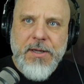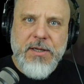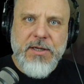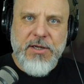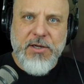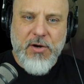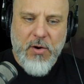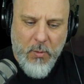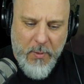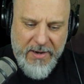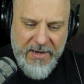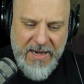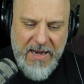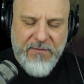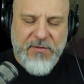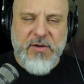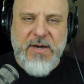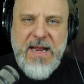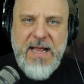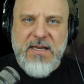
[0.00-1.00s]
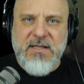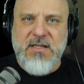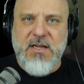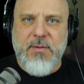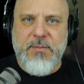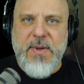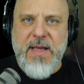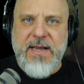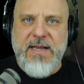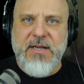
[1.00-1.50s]
You don't want to have your hands
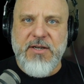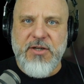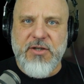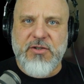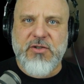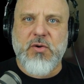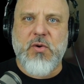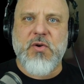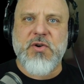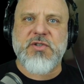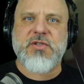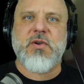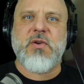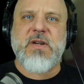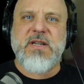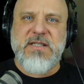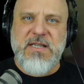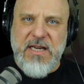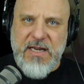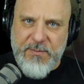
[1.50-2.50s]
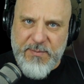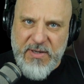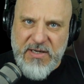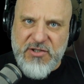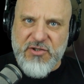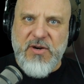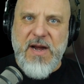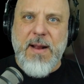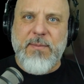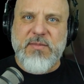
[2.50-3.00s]
come back into your torso because it could be
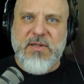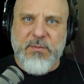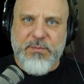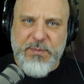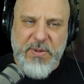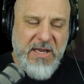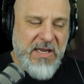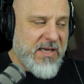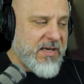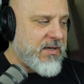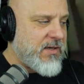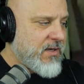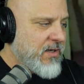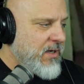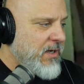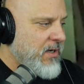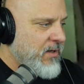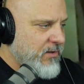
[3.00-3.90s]
trapped and pinned.